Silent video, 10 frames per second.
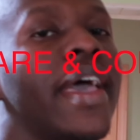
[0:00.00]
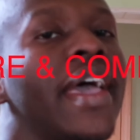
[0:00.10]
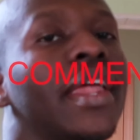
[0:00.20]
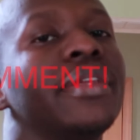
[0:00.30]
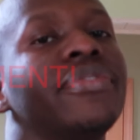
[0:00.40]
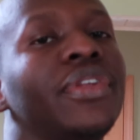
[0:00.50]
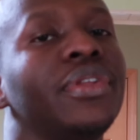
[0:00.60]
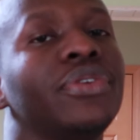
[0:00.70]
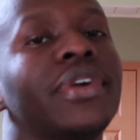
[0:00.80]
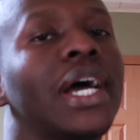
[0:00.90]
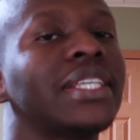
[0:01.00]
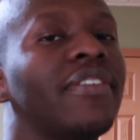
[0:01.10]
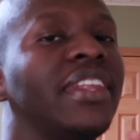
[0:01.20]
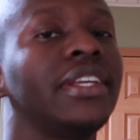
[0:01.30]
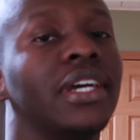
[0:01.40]
And if you guys
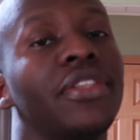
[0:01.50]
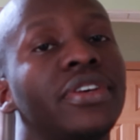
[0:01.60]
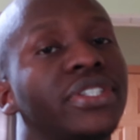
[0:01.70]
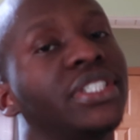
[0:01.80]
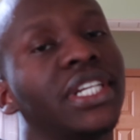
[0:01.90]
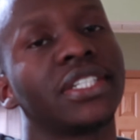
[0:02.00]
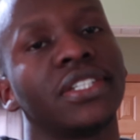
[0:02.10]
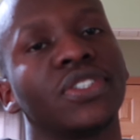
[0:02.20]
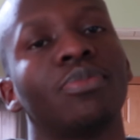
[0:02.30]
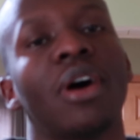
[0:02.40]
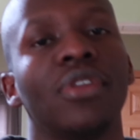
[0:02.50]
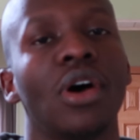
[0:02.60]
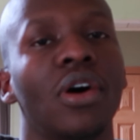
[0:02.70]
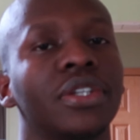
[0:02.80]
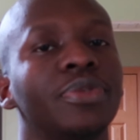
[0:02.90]
have any other suggestions on my
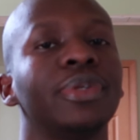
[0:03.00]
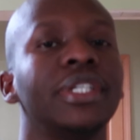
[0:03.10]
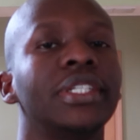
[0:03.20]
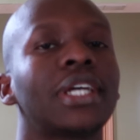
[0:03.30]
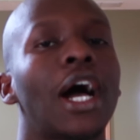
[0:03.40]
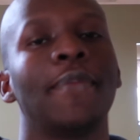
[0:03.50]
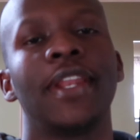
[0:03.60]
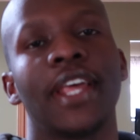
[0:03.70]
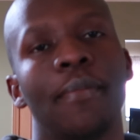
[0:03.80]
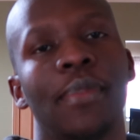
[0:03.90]
vlogs, please comment down